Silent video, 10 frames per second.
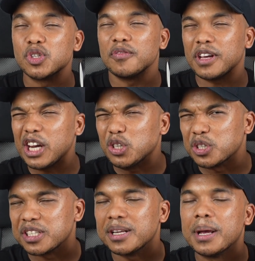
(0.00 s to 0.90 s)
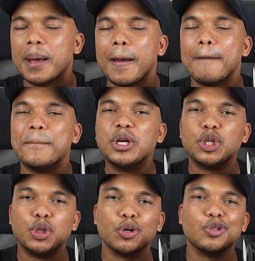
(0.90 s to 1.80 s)
So if you're interested, be
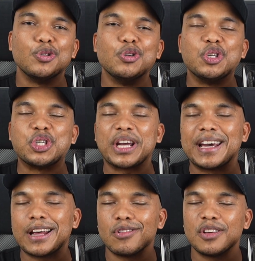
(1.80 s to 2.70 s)
sure to check it out.